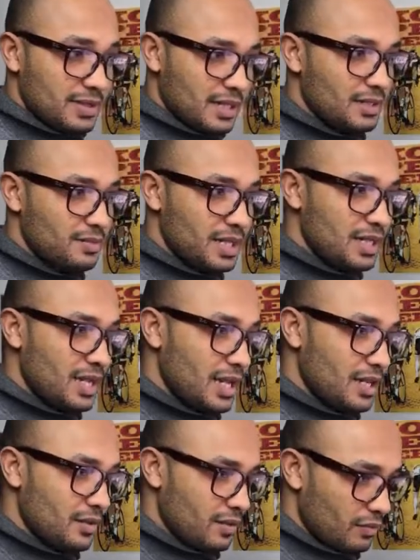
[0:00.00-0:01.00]
set media,
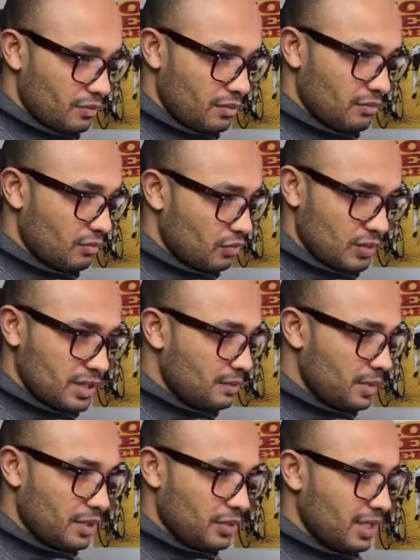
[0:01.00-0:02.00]
and we
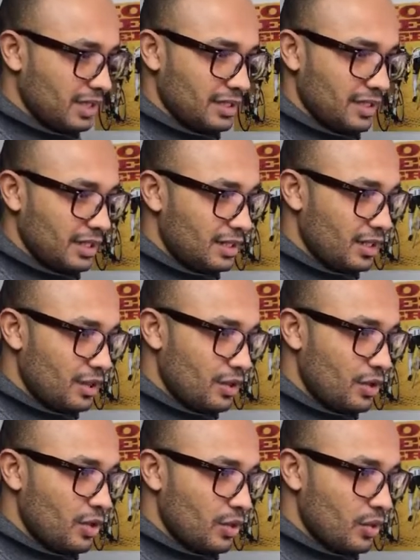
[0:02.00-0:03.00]
simply concatenating the
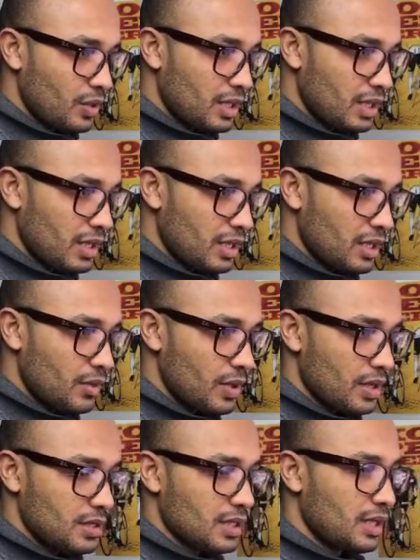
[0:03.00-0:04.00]
hook
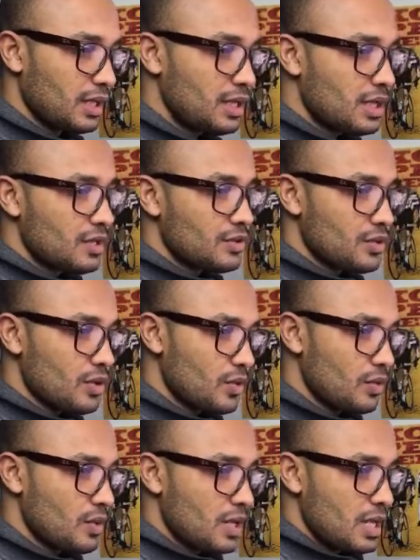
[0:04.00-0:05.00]
keyword here. So